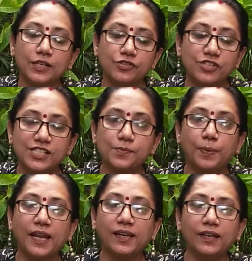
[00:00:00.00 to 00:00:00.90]
So just
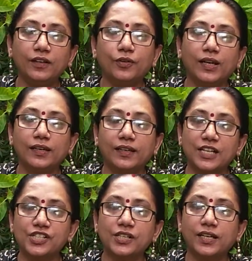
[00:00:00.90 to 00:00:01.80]
break it, you can
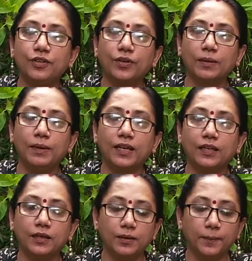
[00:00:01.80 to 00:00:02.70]
crush it, and you can make
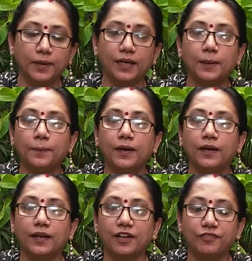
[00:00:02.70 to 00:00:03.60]
it in a little
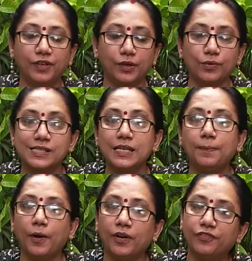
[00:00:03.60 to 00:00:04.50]
roughly coarsely
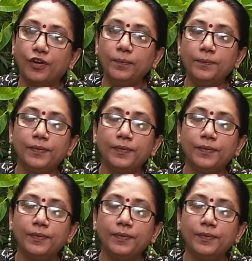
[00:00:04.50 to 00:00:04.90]
powder form.